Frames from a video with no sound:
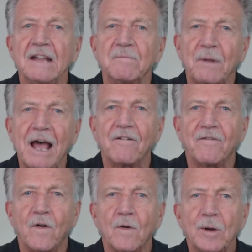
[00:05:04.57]
and
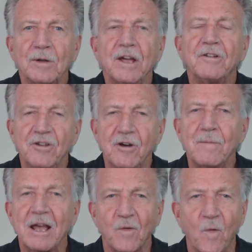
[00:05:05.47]
plow forward no
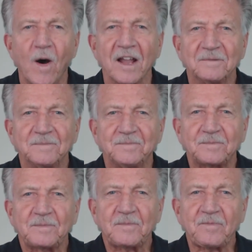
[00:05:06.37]
matter what.
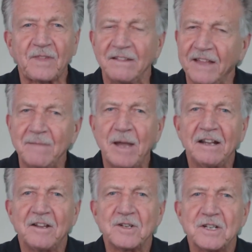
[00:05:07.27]
They
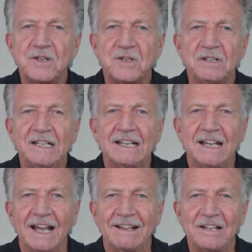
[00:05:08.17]
made a decision
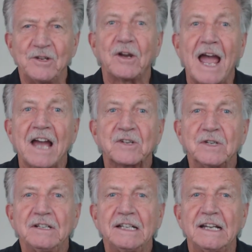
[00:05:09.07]
and they took
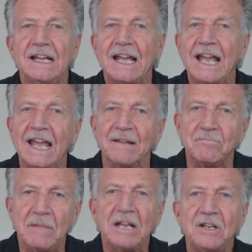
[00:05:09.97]
action,
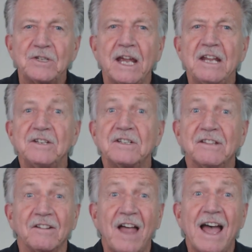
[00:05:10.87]
and many
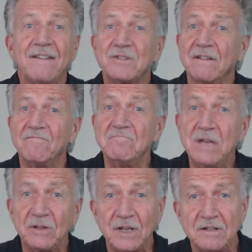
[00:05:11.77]
changed the lives of
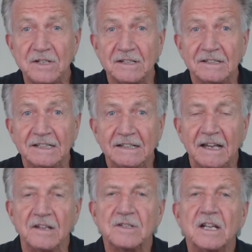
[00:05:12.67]
millions,
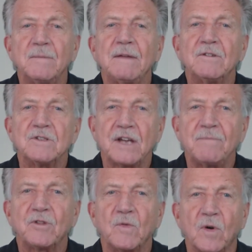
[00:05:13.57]
and some even
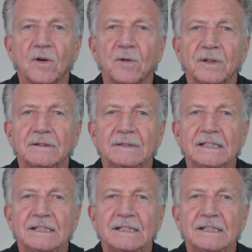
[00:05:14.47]
shaped the world.